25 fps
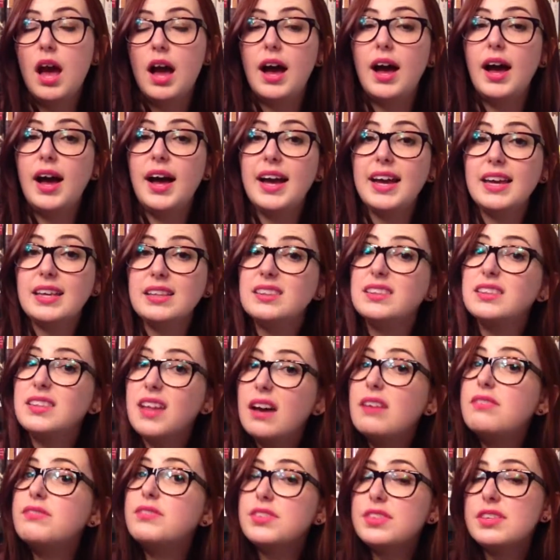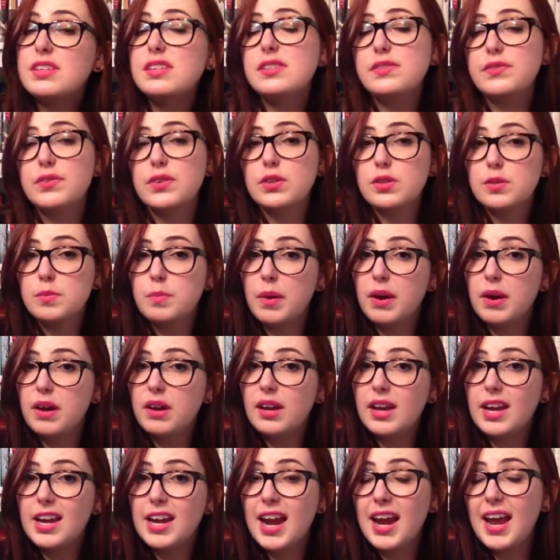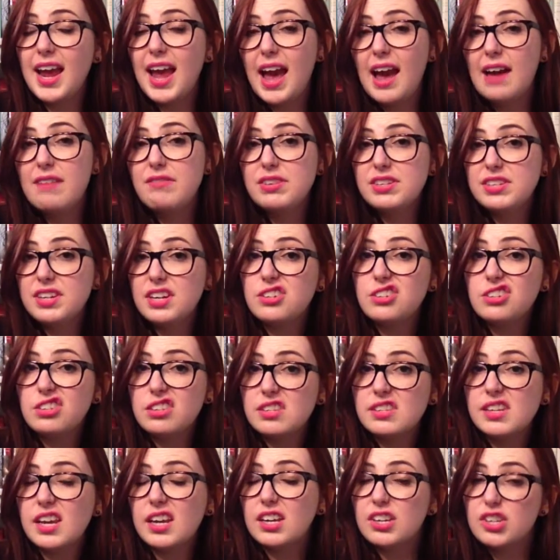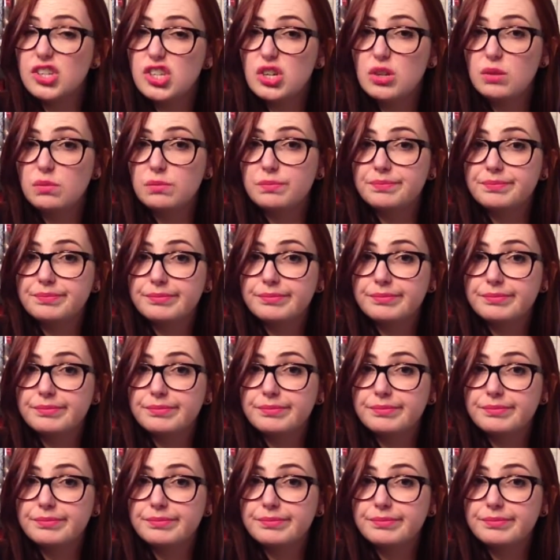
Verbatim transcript: I loved this first book and I haven't touched the second two.